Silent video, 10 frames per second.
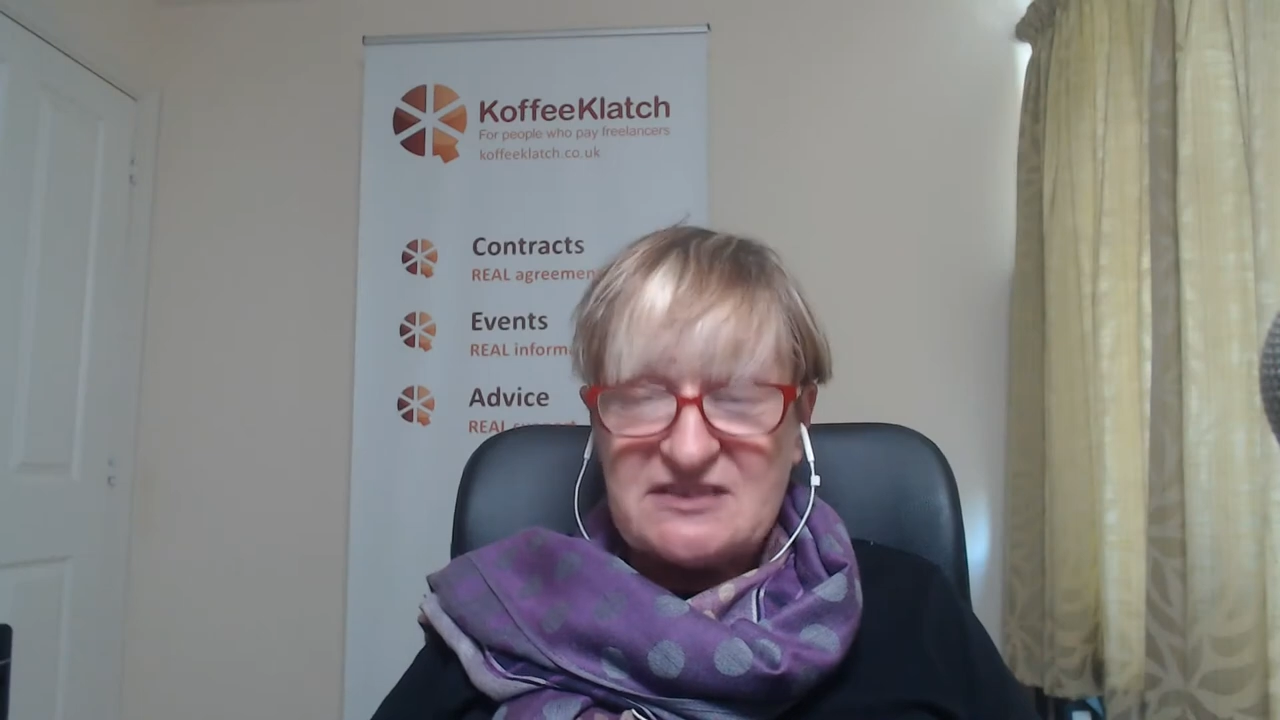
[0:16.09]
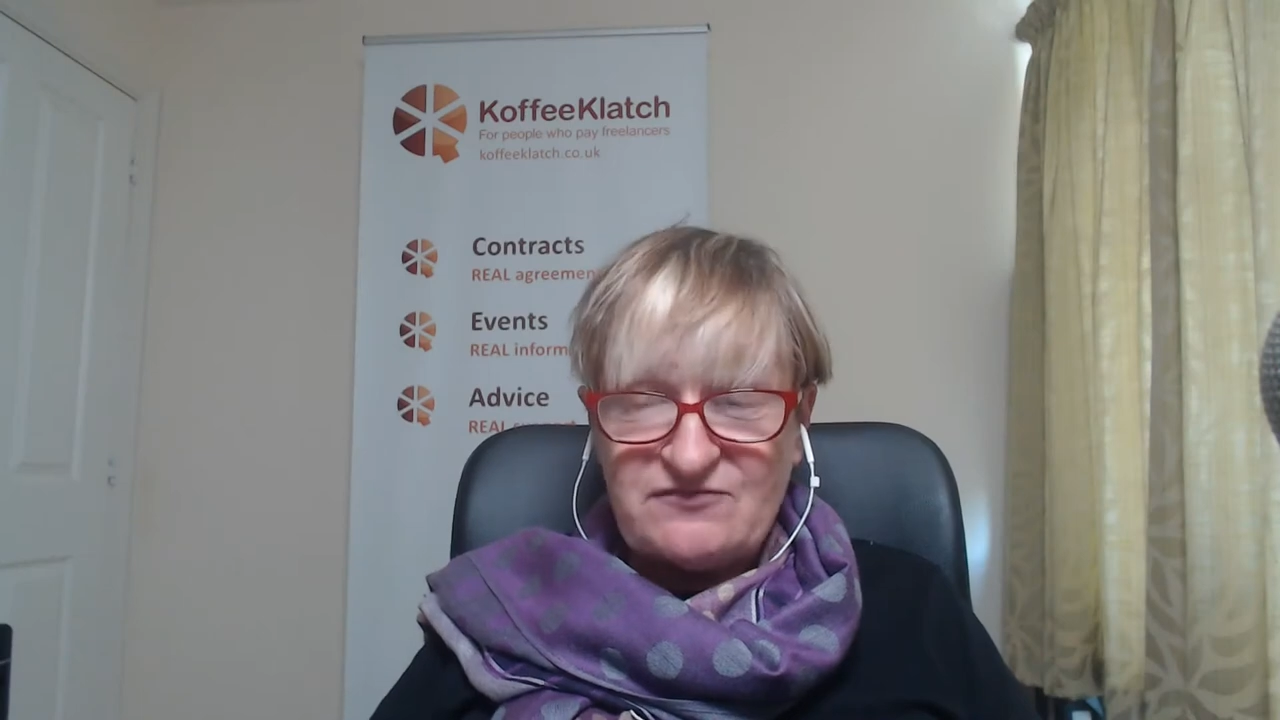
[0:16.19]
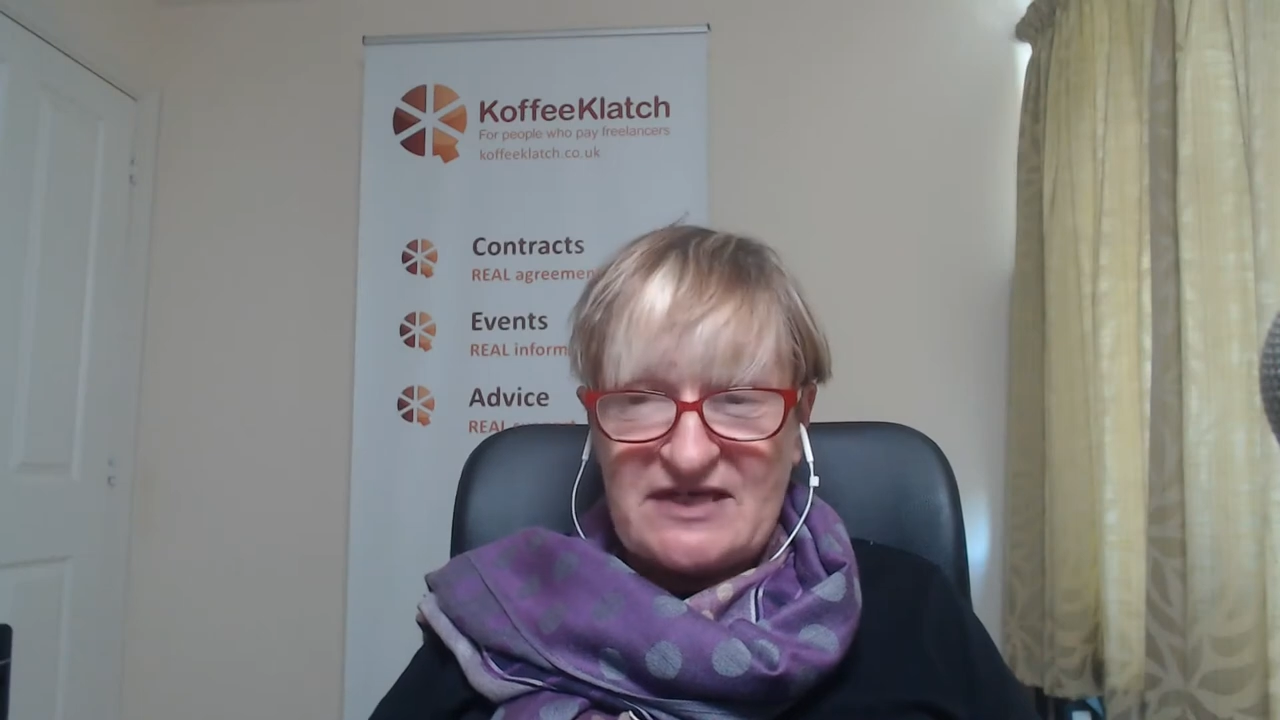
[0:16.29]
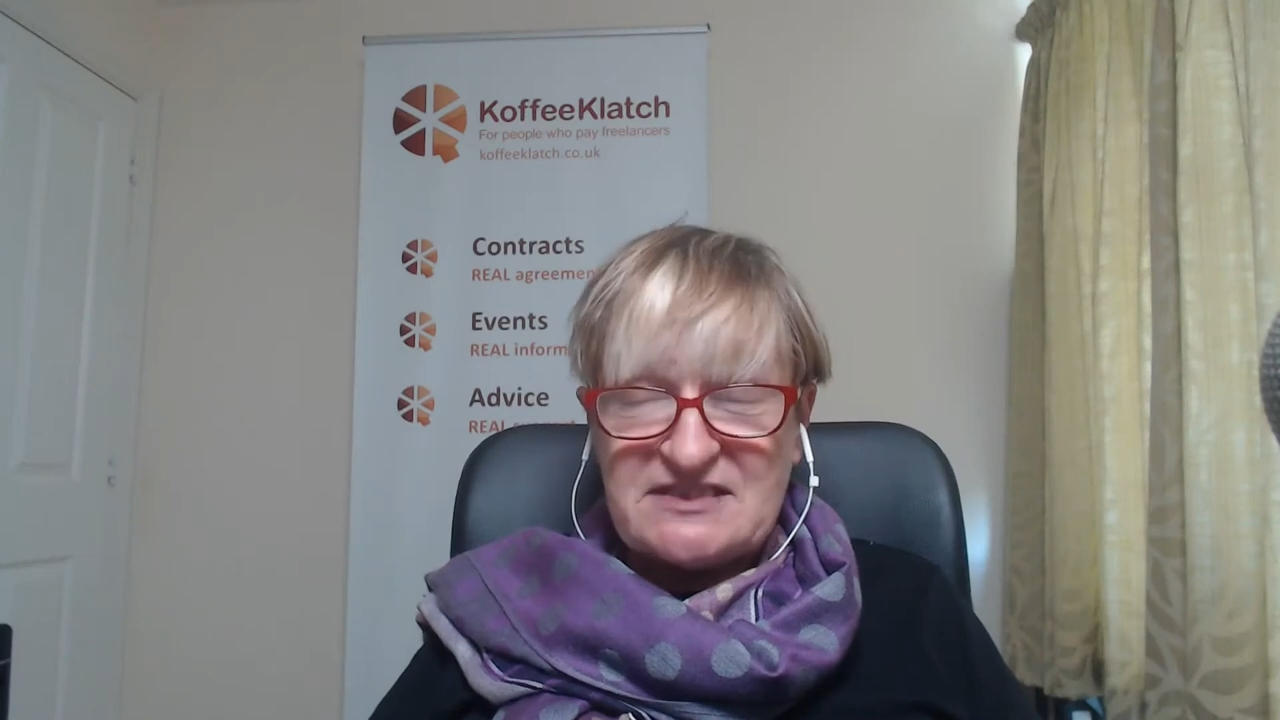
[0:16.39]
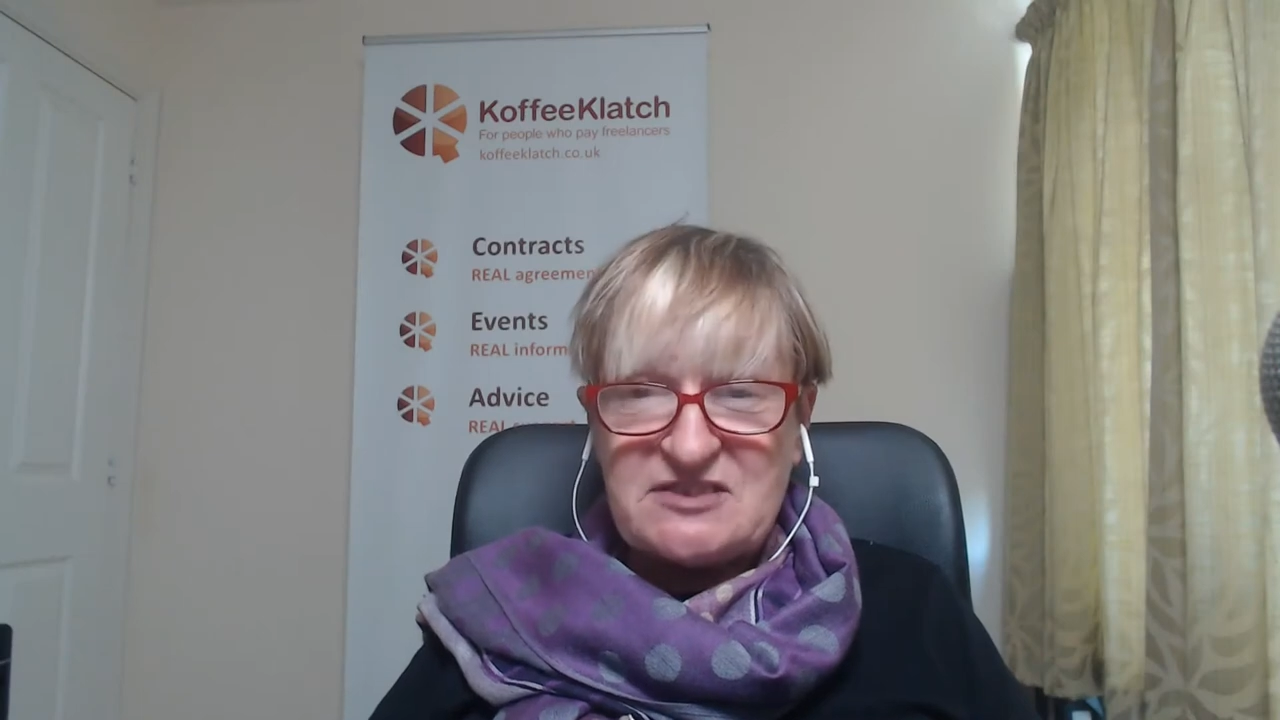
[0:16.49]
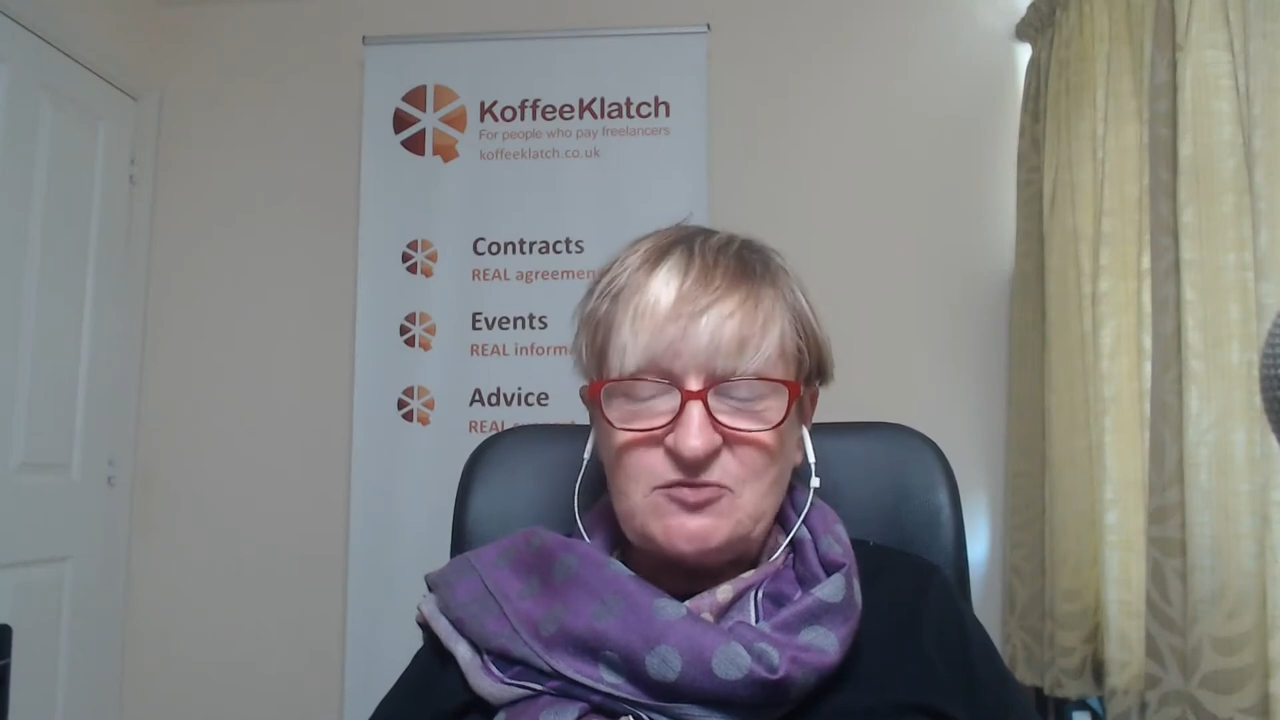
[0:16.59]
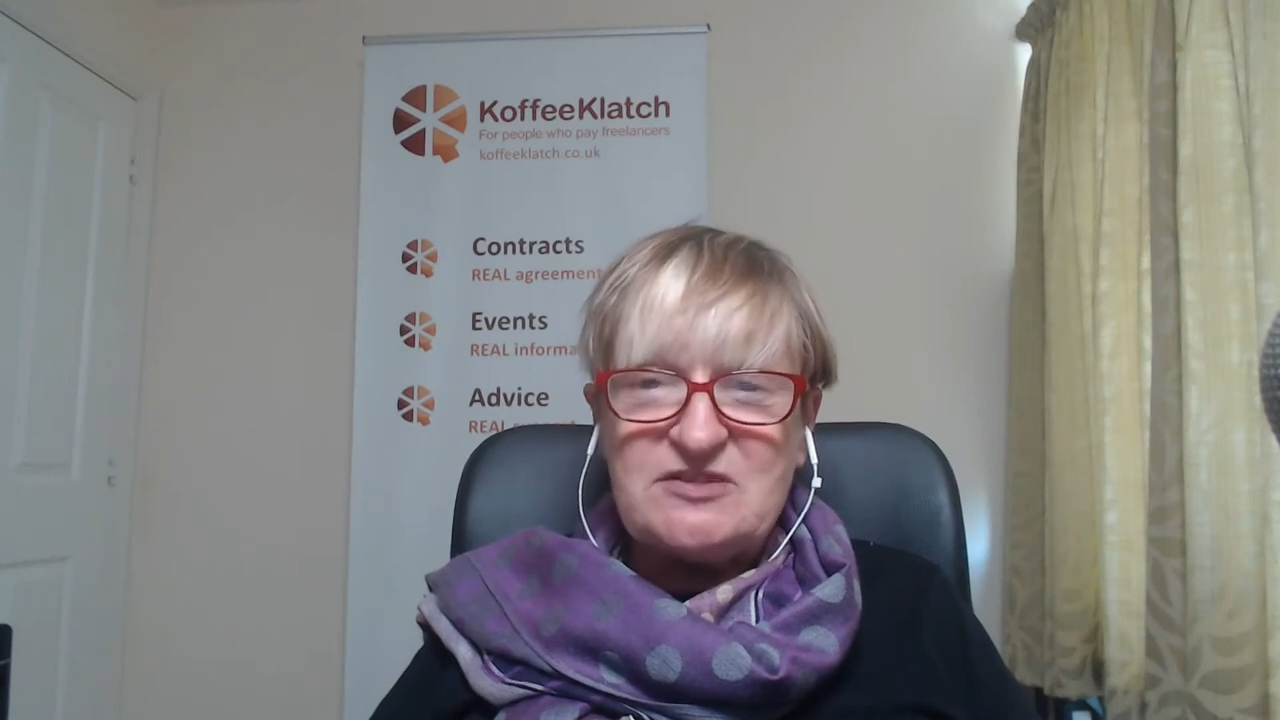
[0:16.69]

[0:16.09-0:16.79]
of us who